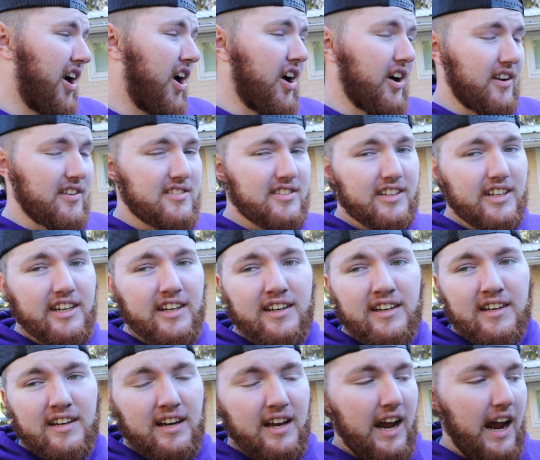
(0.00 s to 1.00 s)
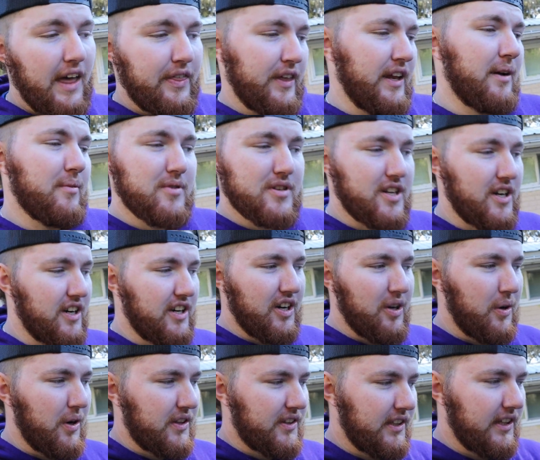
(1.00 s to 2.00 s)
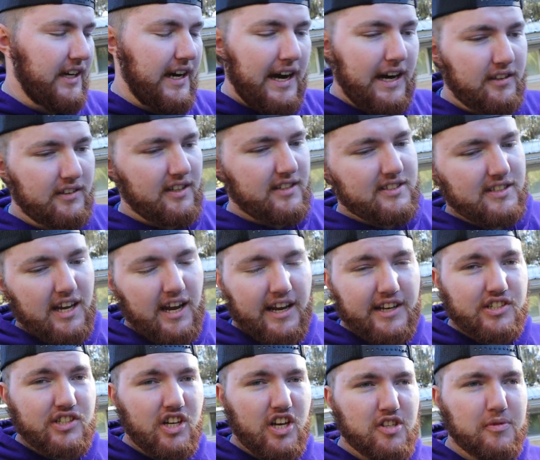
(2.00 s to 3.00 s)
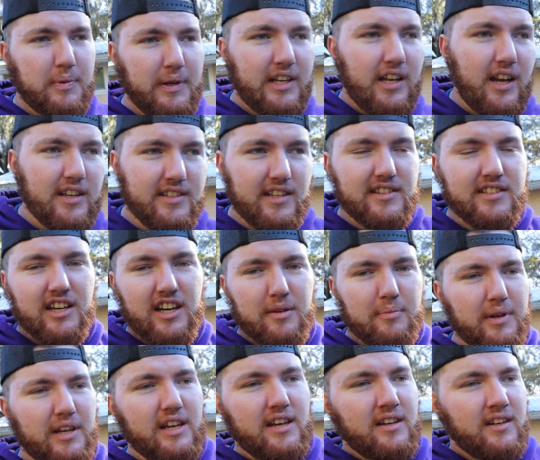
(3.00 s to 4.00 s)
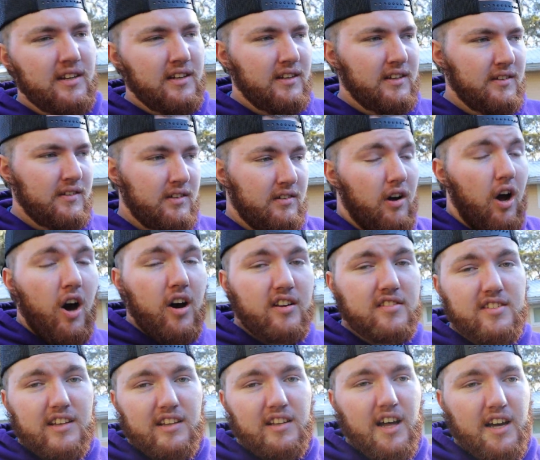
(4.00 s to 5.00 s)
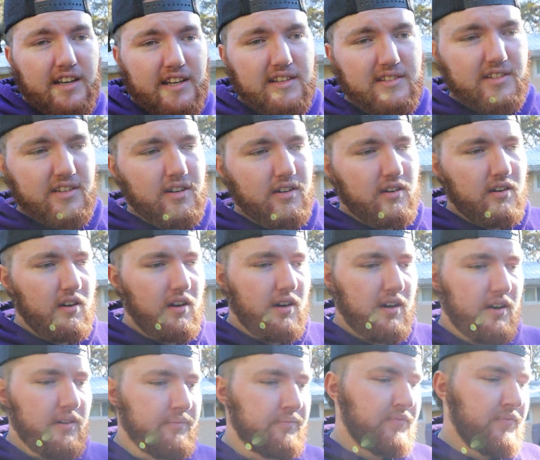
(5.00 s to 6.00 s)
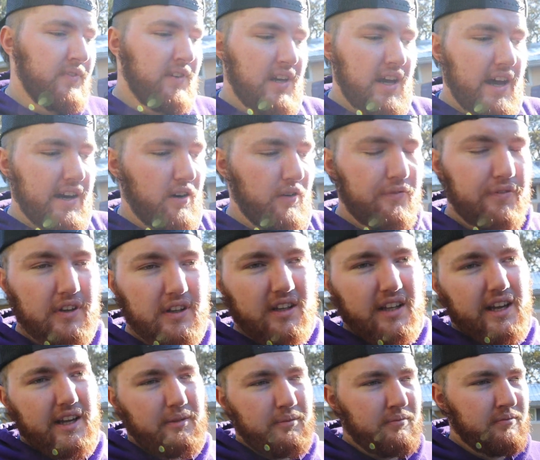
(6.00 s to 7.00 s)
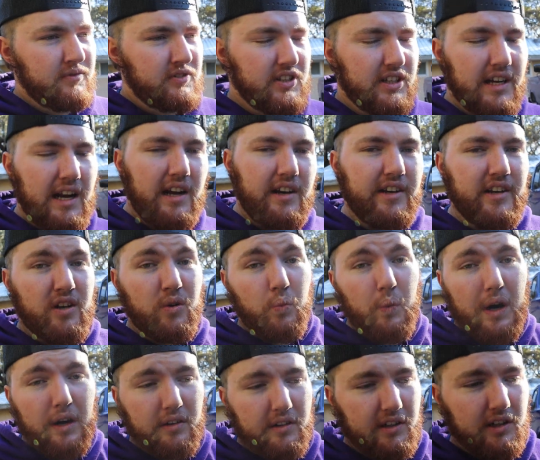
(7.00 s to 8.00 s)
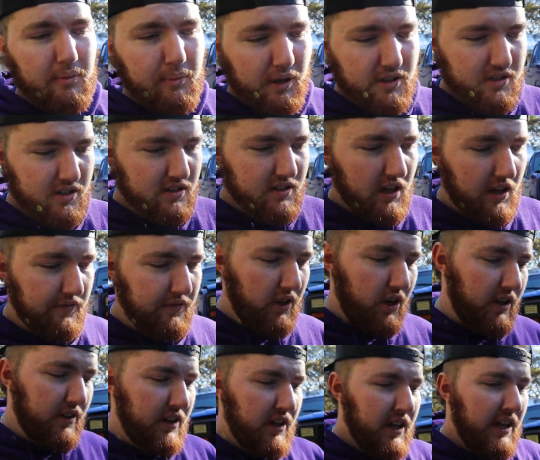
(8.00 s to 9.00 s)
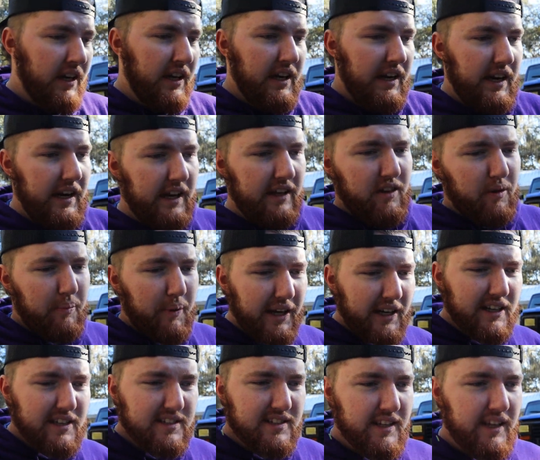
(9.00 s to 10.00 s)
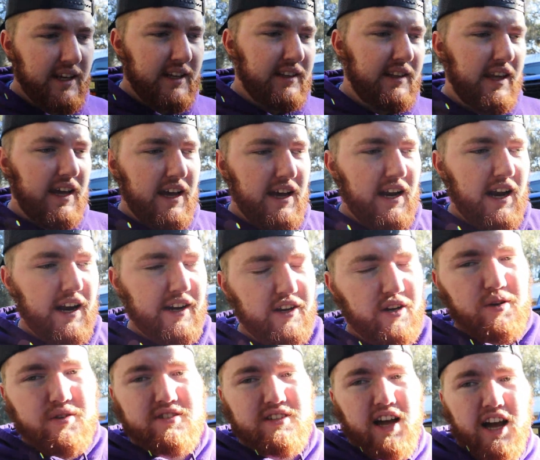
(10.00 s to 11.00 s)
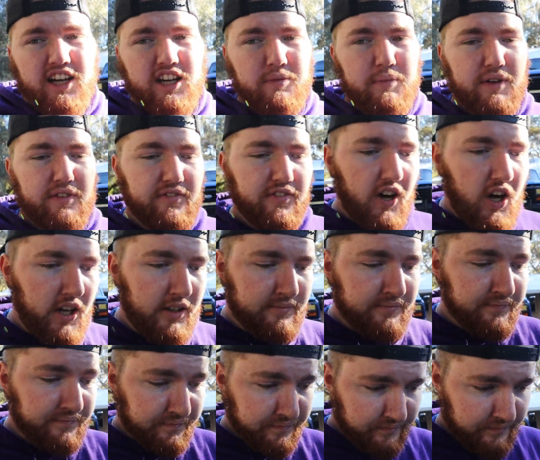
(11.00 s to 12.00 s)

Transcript: honestly, I think I'm just gonna go with the out the side just because it's gonna be honestly a lot easier. I don't feel like sitting out here and welding a bunch of stuff on. And the biggest thing that I know is not gonna be fun